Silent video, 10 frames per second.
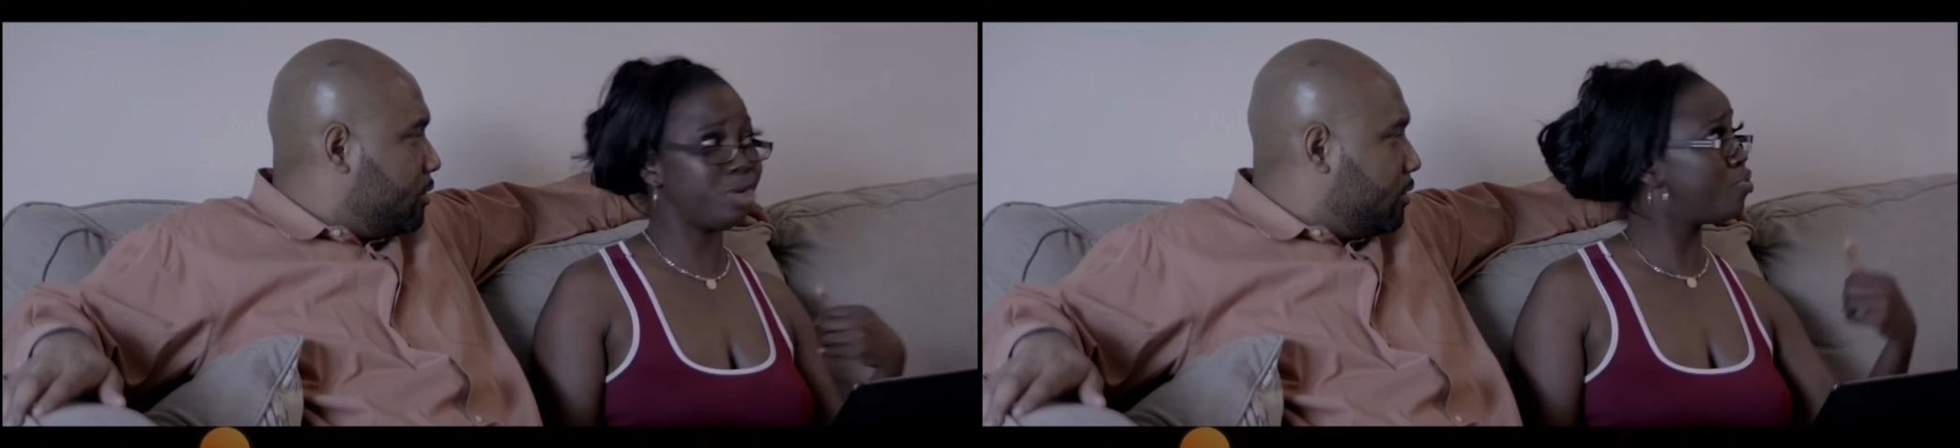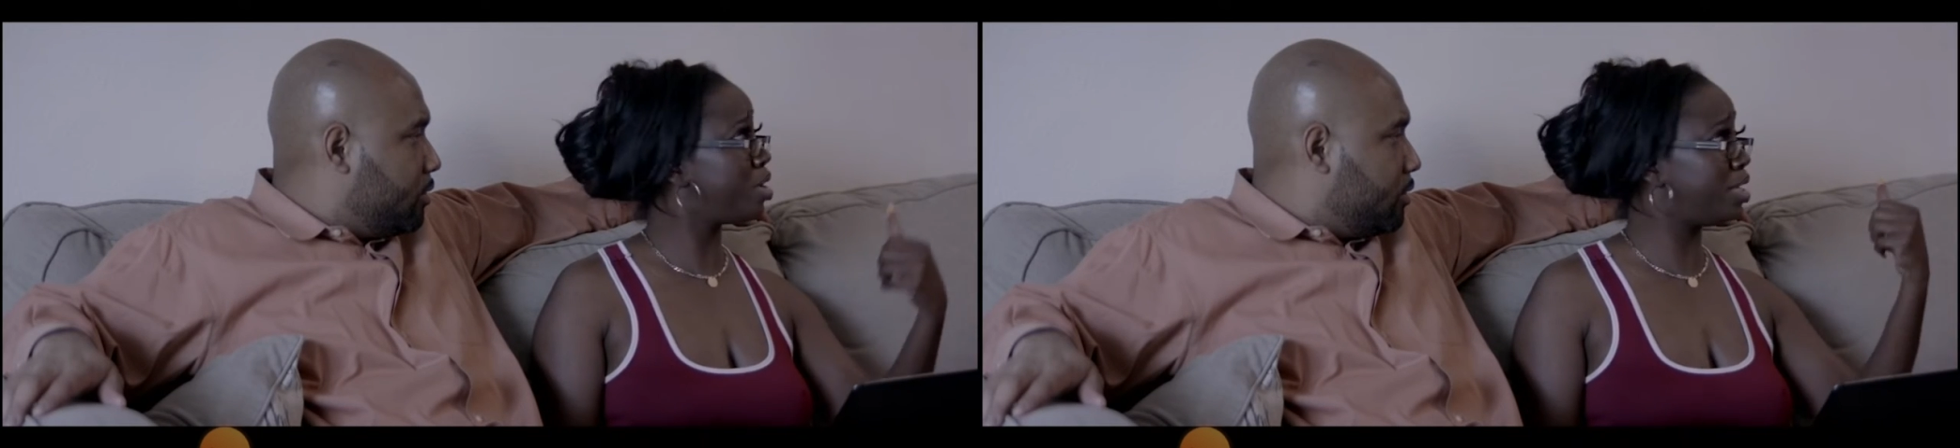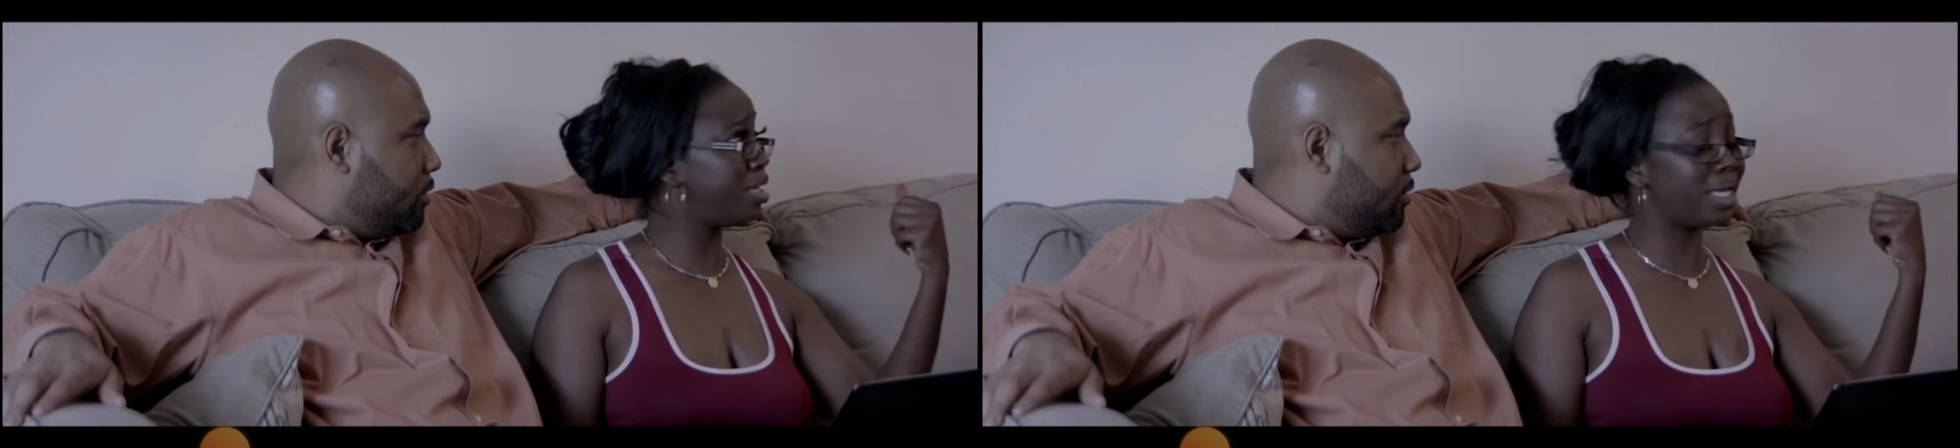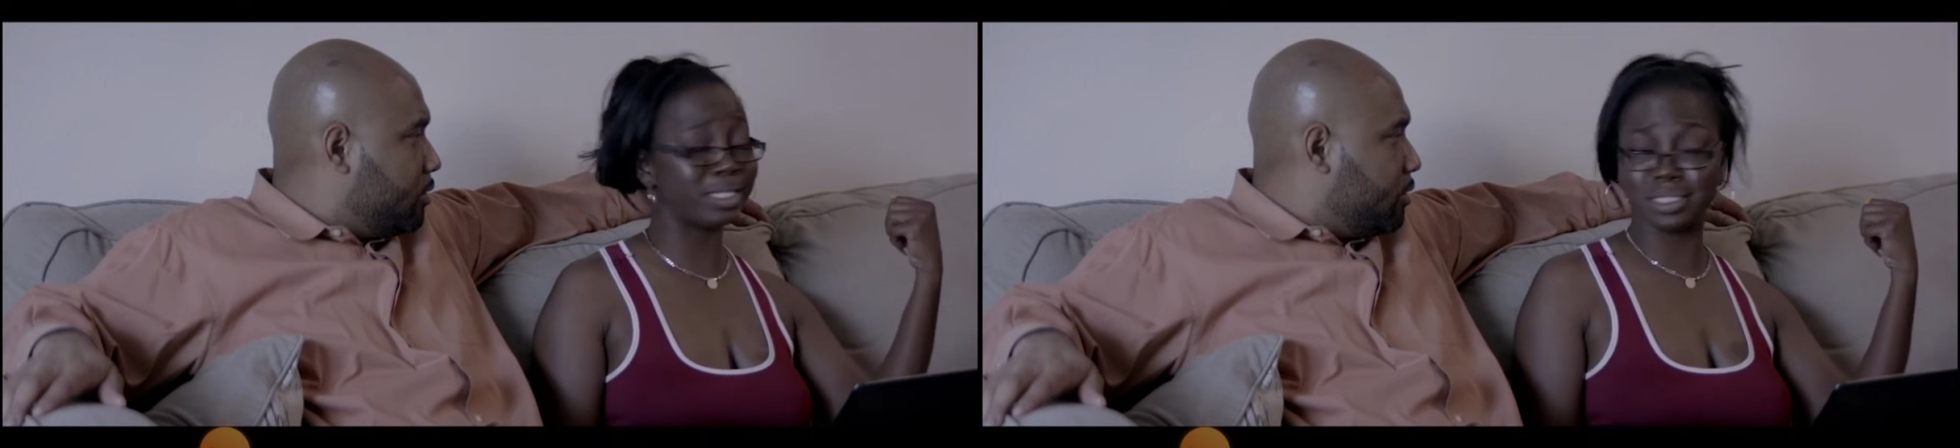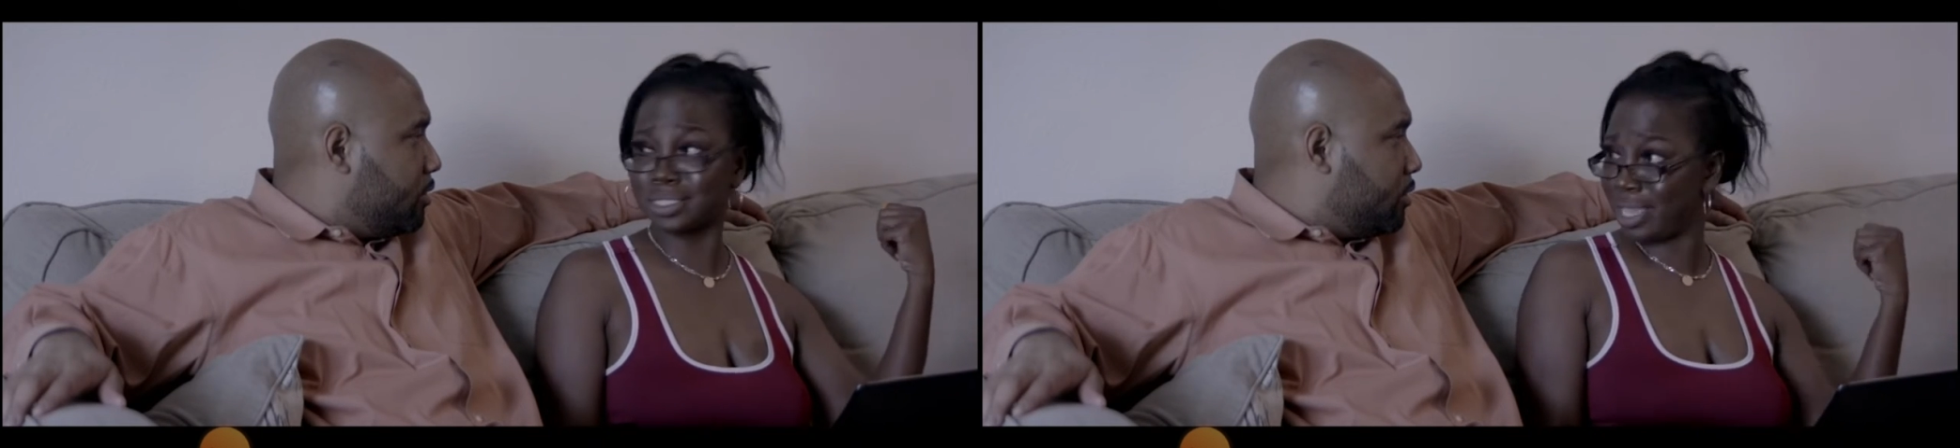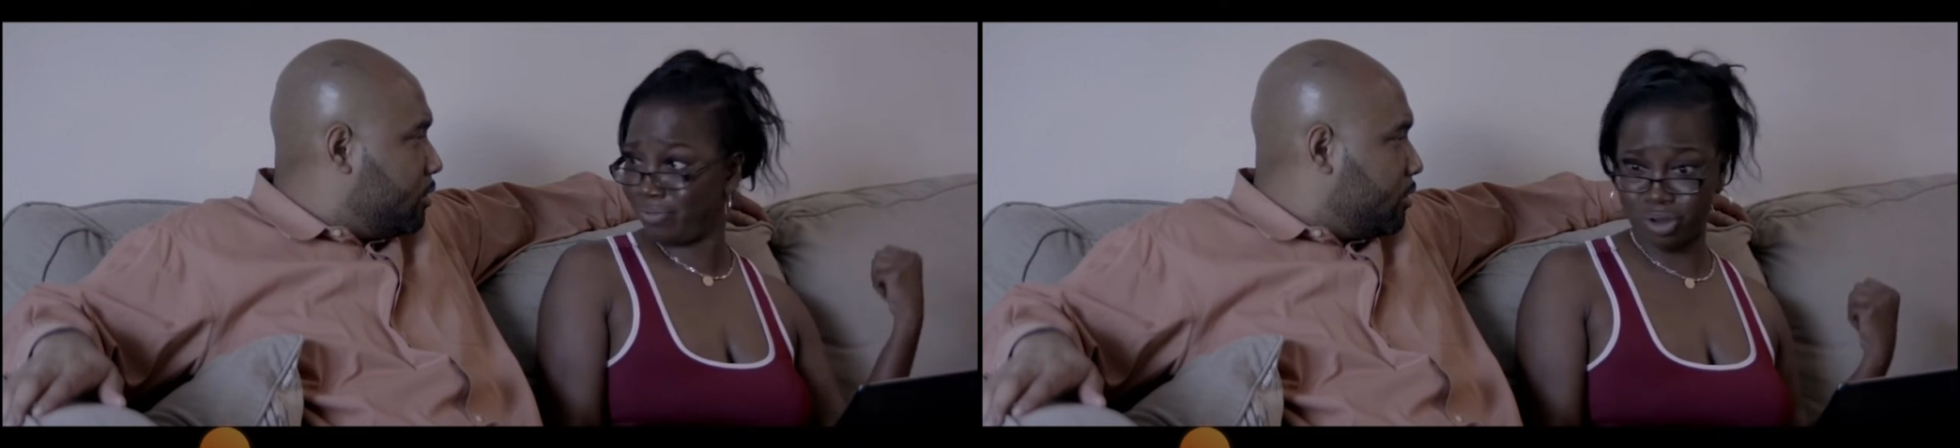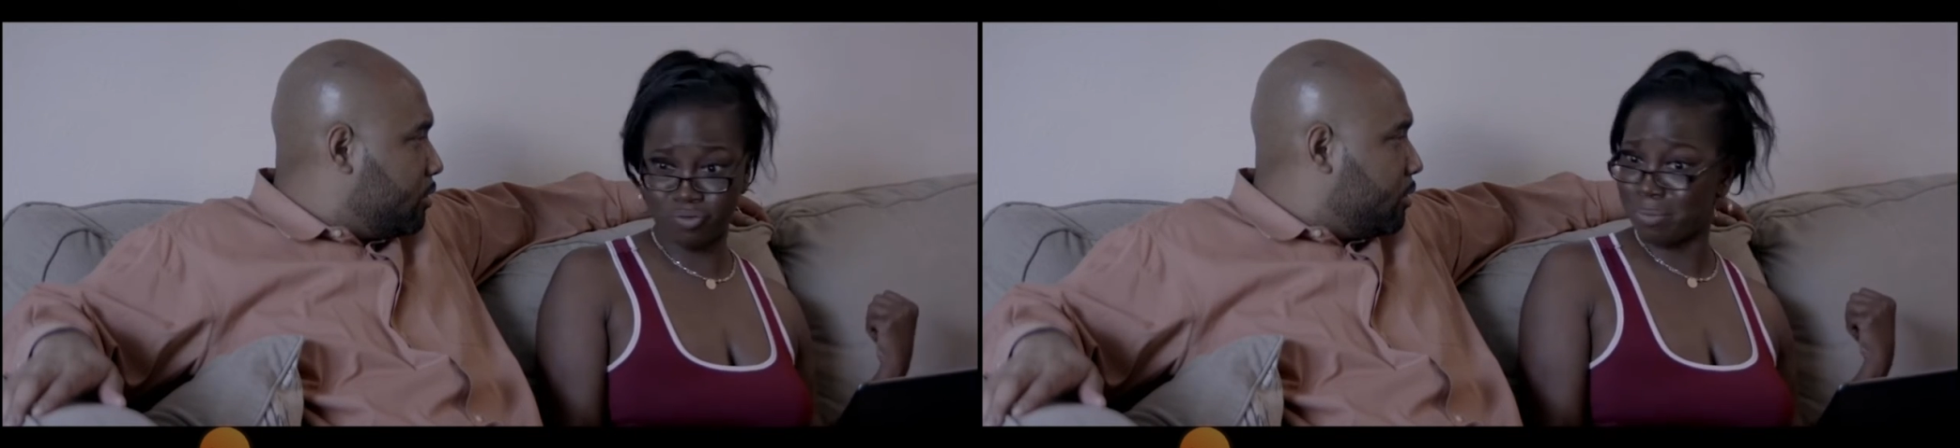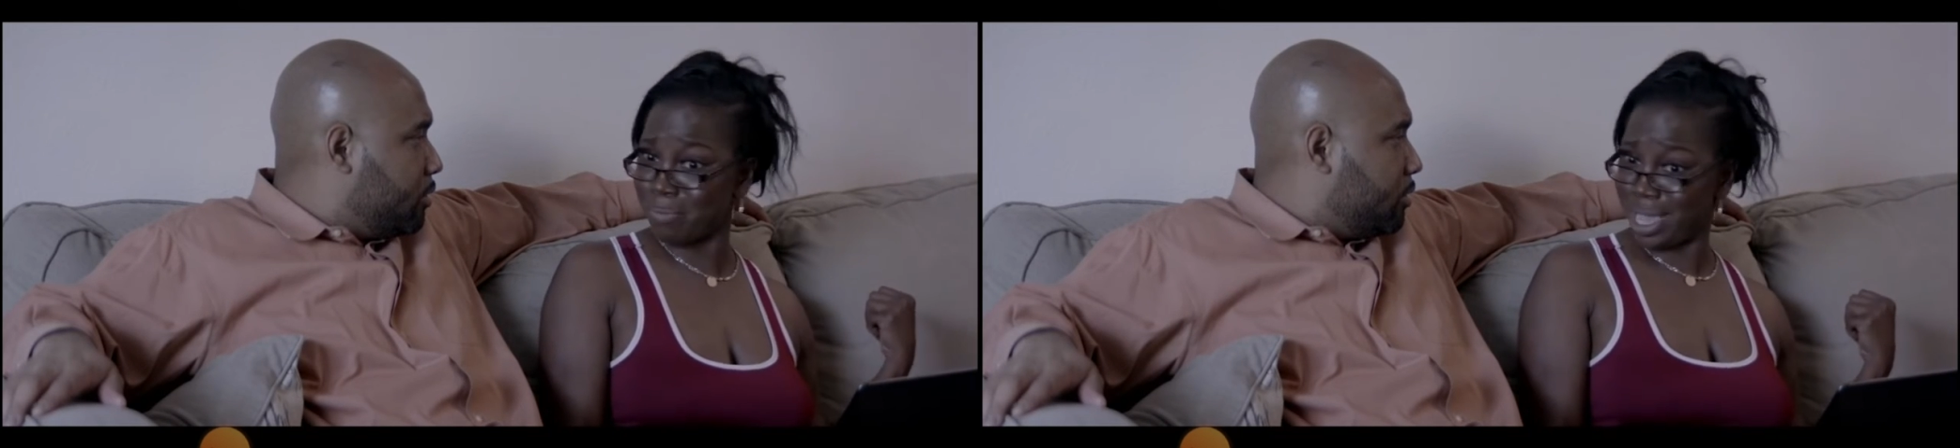You wasn't in the kitchen slaving
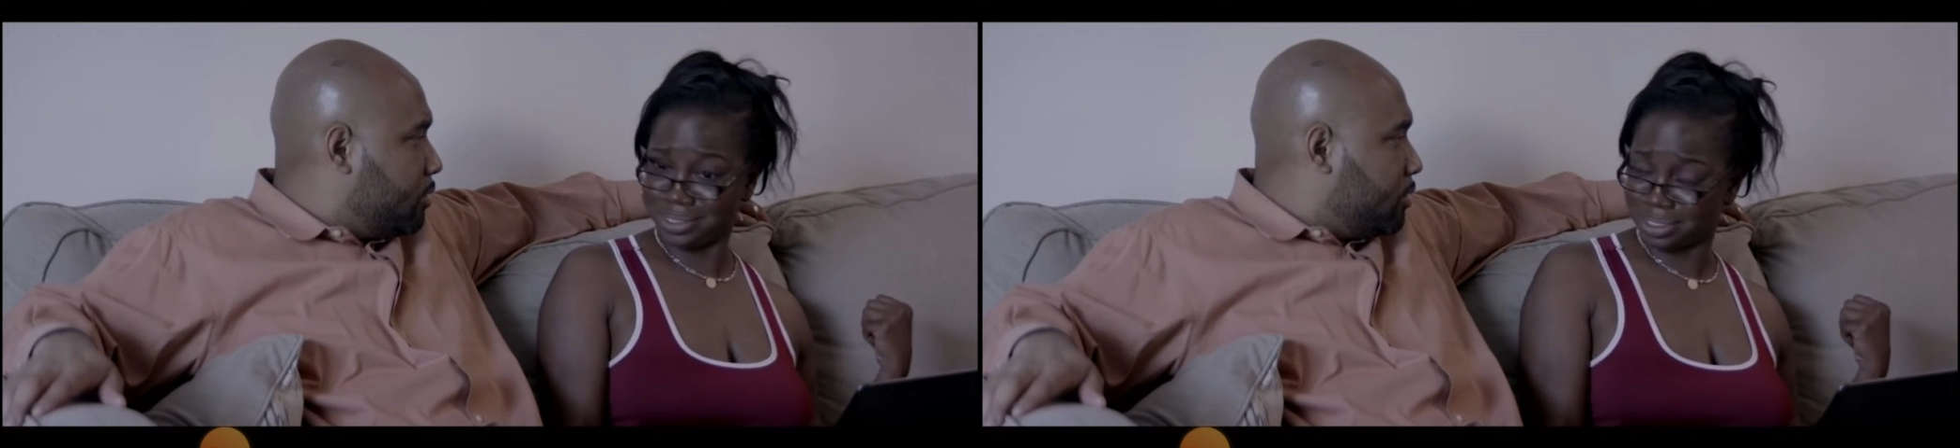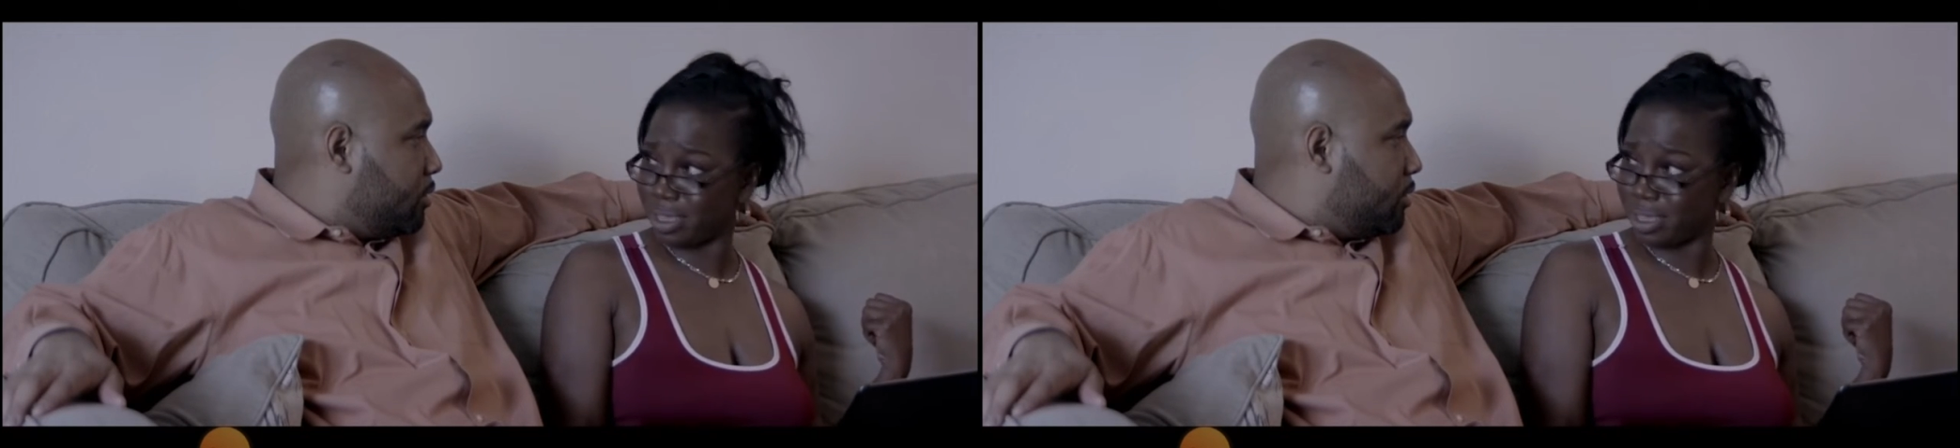over my